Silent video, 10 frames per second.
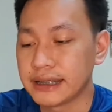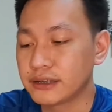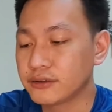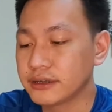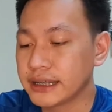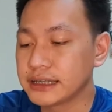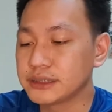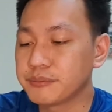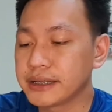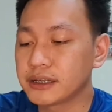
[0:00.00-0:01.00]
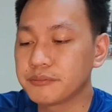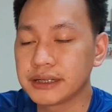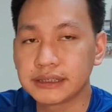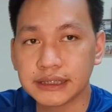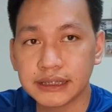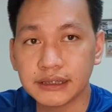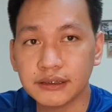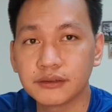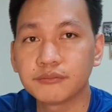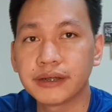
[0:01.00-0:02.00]
It contains vitamin C,
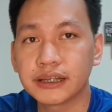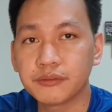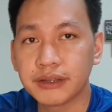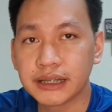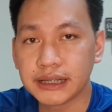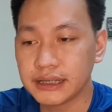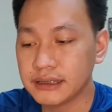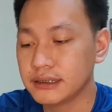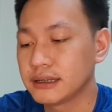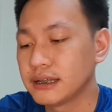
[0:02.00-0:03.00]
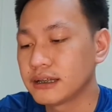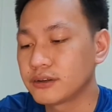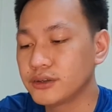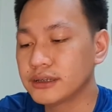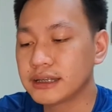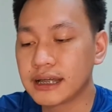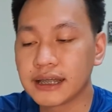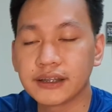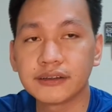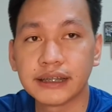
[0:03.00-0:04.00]
vitamin E,
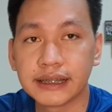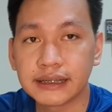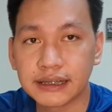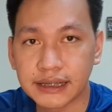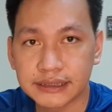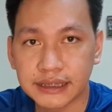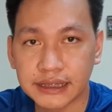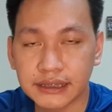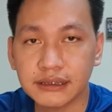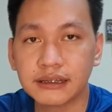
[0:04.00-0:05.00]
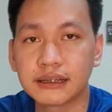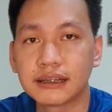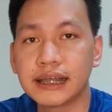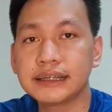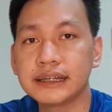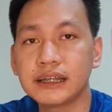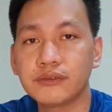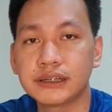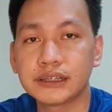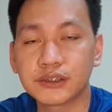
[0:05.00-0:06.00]
glutathione, and glycerin.
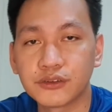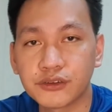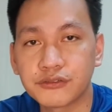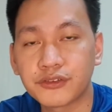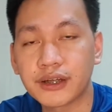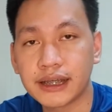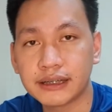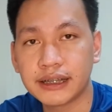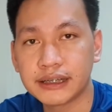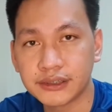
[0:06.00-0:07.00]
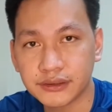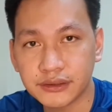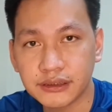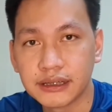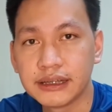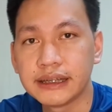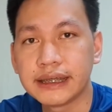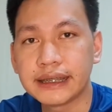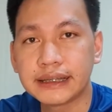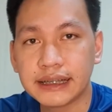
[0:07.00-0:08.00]
Glycerin, which is good for hydration.
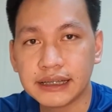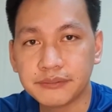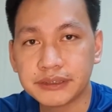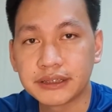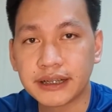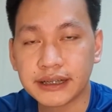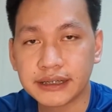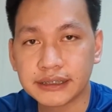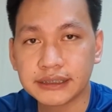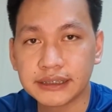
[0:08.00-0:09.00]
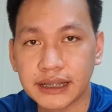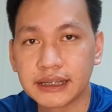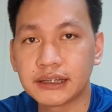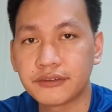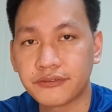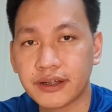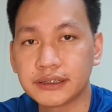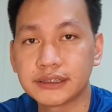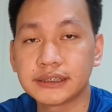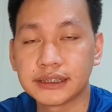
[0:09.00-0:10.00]
It relieves dryness and it
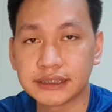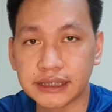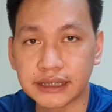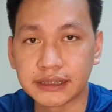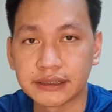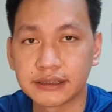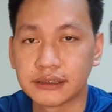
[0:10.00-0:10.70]
refreshes the skin.